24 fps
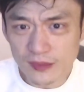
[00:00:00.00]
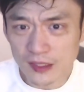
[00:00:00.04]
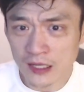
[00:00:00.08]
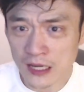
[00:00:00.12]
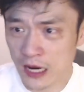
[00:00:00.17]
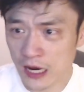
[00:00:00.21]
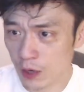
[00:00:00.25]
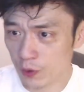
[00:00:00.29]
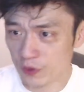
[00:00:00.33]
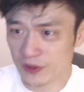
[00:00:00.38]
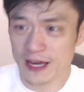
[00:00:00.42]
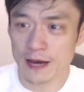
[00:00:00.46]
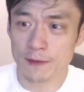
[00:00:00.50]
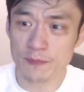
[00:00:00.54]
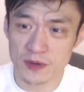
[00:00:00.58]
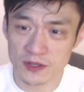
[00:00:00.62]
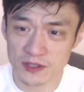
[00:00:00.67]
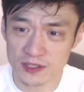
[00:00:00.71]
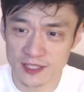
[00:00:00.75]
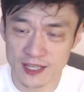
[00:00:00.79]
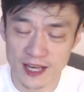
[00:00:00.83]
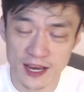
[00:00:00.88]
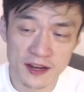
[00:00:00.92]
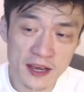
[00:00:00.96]
With that being
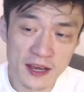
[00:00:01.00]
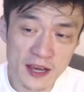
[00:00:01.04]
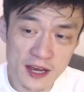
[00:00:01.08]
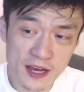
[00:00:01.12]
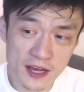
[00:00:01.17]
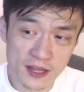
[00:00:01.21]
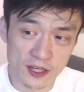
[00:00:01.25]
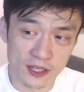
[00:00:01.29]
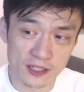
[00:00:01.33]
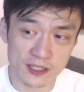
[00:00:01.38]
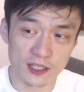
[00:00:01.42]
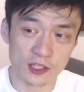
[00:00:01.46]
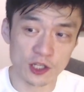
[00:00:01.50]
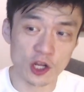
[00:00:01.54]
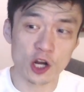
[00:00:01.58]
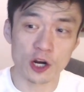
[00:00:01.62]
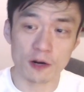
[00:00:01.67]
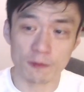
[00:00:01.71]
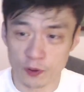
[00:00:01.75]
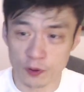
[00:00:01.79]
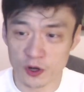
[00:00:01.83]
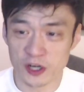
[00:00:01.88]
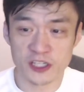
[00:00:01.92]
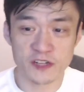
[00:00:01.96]
said, there's a lot of
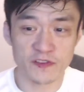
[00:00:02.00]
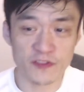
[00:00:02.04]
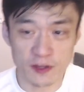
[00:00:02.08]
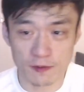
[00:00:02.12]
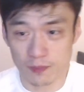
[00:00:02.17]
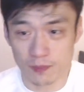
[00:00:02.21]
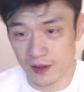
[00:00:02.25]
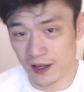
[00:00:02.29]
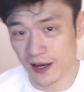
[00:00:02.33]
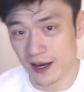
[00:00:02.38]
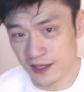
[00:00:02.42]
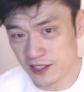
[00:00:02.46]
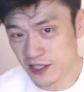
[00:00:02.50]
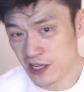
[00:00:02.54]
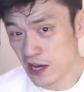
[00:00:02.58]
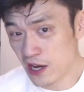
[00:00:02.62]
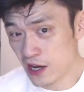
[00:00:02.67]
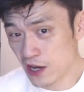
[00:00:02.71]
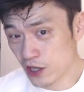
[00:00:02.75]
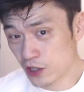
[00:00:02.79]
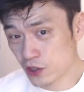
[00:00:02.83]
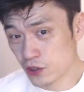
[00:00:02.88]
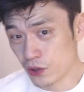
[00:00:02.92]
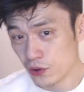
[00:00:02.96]
pressure from the players
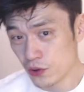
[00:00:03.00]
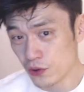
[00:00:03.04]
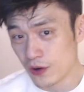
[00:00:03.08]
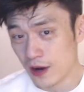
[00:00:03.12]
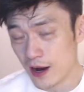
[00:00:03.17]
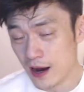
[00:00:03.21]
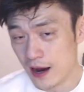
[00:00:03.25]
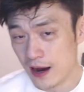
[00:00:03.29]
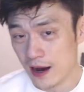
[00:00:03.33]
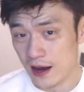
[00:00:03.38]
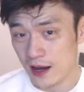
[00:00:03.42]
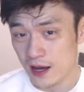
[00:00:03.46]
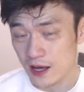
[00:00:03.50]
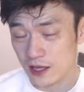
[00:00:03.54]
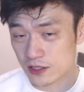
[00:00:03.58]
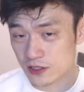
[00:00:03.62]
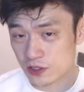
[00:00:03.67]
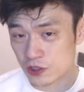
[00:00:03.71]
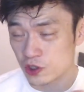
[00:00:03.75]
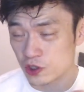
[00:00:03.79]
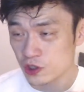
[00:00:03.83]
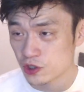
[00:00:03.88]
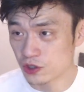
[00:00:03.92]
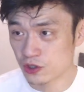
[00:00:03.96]

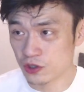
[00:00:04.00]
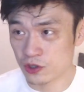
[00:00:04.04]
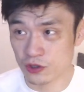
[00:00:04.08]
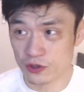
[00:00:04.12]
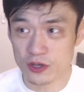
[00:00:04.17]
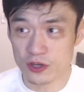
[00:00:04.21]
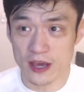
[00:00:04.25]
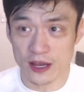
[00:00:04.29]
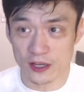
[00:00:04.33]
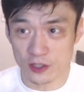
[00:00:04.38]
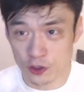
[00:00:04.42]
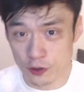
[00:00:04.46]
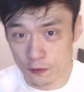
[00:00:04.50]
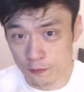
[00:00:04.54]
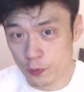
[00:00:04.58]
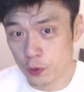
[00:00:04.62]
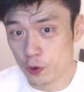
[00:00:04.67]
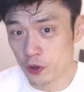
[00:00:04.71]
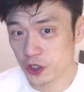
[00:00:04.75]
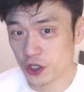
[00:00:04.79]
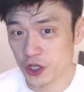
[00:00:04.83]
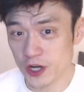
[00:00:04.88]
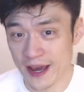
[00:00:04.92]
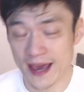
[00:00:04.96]
to
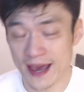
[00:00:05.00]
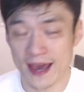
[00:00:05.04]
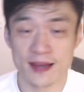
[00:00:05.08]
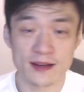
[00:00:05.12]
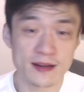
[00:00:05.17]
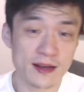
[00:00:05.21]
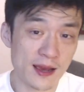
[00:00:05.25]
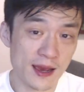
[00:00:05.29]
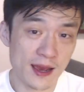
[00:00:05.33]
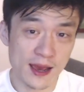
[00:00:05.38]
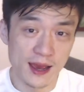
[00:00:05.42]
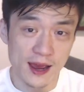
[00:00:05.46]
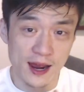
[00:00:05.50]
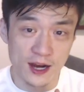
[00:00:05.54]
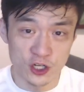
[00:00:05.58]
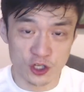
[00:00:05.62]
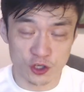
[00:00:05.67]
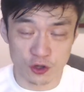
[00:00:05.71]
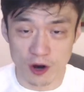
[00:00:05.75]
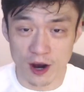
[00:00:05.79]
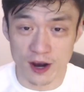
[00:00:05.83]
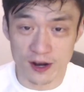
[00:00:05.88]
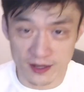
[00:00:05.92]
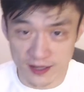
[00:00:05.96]
push ahead and
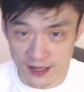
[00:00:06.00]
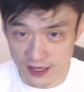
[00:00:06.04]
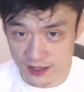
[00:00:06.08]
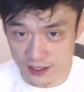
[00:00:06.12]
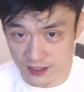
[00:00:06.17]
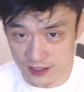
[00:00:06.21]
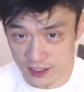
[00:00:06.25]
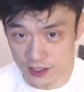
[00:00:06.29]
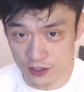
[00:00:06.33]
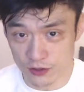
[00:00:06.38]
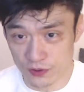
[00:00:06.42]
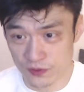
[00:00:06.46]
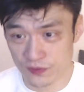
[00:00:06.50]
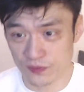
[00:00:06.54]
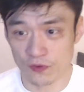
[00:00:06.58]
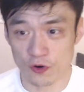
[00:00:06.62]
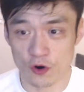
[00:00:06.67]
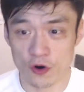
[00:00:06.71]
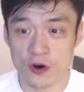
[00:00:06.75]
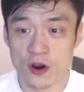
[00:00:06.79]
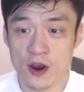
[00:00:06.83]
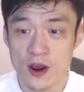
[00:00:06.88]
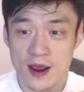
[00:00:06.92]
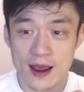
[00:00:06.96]
try to get the deal
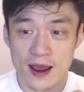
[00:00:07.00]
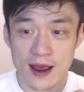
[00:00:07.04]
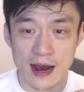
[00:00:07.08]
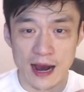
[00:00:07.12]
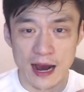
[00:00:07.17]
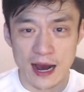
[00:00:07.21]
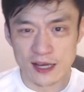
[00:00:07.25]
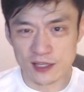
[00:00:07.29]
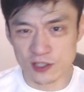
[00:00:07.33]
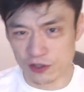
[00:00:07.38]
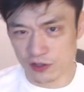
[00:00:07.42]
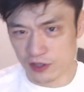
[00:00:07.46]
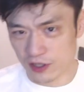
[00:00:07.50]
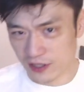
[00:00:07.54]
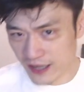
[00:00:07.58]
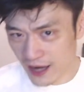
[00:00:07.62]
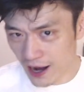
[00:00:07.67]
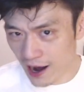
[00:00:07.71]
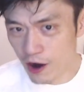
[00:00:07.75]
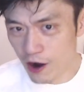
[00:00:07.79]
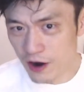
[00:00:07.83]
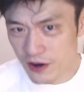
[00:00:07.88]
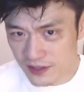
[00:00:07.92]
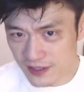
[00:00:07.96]
through. So the
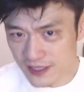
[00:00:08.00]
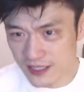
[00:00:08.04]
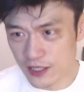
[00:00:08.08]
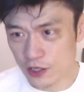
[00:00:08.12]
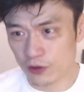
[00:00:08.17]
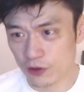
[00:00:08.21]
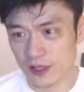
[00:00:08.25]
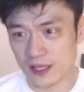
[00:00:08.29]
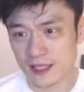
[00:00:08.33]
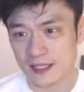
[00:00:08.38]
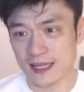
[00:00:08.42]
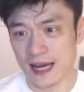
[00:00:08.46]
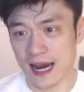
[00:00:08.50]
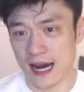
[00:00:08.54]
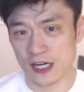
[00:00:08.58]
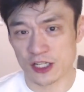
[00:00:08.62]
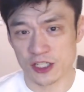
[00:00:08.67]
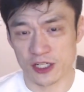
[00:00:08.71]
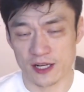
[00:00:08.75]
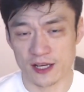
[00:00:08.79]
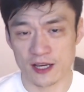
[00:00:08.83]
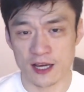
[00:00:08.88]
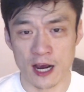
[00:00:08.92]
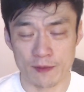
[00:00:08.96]
current deal is
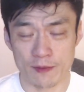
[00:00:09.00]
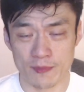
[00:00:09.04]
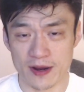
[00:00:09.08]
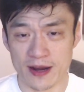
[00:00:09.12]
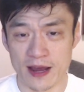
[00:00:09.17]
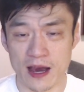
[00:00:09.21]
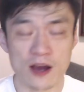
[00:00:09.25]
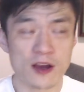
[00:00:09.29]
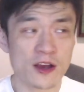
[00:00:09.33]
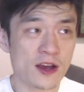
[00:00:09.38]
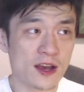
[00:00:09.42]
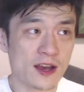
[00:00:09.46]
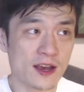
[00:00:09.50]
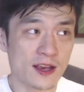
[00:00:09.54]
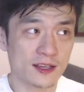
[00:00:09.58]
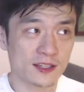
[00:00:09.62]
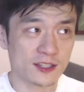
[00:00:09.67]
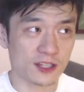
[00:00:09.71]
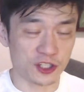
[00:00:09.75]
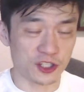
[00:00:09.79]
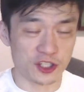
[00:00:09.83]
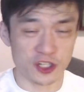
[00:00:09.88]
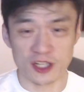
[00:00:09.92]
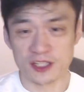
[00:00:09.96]
actually coming out
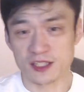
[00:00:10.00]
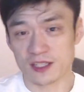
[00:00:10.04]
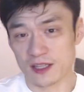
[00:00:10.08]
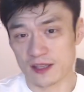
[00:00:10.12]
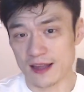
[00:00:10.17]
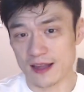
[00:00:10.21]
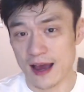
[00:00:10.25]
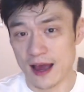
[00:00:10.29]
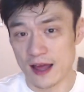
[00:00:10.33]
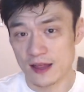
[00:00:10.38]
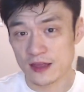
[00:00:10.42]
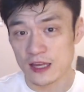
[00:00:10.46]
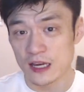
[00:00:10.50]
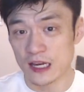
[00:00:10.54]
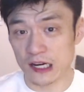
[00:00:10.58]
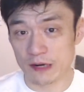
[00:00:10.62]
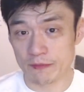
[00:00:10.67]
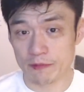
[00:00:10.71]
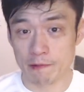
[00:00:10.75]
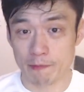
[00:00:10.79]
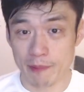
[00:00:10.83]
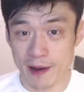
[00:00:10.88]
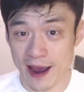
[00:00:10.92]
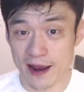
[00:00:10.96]
suggesting that they're going to
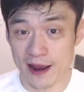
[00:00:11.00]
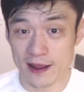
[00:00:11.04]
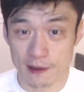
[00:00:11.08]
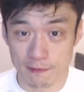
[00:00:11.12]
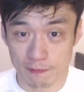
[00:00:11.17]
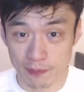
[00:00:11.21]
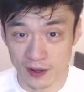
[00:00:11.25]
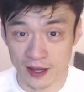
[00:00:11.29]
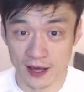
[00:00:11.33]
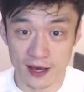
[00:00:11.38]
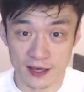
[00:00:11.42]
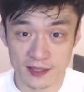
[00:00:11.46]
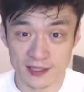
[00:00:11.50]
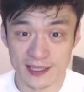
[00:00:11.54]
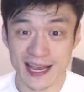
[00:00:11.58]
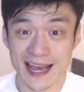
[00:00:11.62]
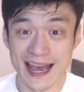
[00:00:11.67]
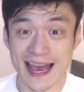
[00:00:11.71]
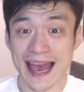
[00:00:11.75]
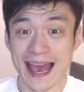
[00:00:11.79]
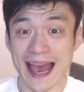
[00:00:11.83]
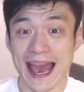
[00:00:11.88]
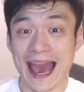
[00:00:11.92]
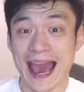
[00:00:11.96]
be paying the players
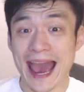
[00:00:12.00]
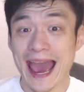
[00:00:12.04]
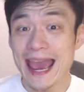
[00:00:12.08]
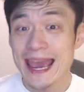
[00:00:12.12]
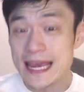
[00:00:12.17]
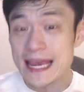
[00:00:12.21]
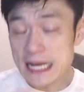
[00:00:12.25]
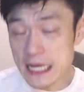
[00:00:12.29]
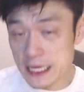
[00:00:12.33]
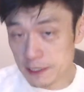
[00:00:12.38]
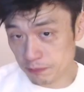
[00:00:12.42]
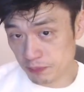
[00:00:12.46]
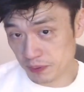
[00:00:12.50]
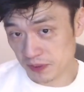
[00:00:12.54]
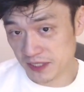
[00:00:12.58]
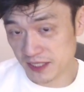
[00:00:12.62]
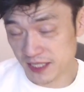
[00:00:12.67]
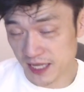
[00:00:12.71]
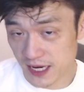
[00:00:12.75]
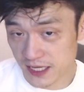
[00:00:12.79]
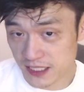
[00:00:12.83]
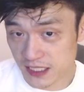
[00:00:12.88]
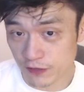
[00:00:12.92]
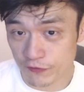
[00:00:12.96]

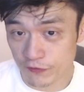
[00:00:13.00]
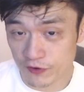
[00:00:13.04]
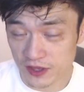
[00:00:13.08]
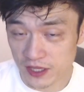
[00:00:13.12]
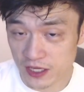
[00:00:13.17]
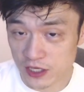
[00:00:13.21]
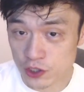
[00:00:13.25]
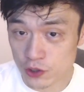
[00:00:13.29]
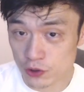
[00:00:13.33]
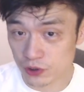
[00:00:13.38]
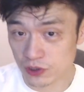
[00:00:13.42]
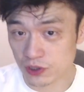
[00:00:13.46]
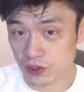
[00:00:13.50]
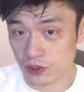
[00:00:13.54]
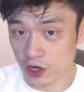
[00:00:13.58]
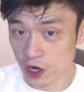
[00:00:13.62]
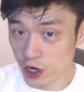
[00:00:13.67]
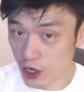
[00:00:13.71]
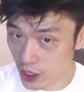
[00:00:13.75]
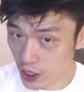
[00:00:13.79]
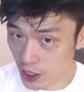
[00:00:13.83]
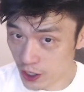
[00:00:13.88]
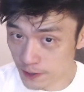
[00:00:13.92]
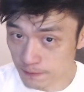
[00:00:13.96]
80% of what they used to
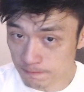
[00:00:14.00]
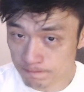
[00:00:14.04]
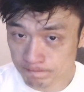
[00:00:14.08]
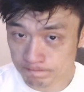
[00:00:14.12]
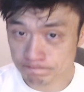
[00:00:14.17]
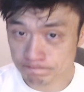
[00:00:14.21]
earn,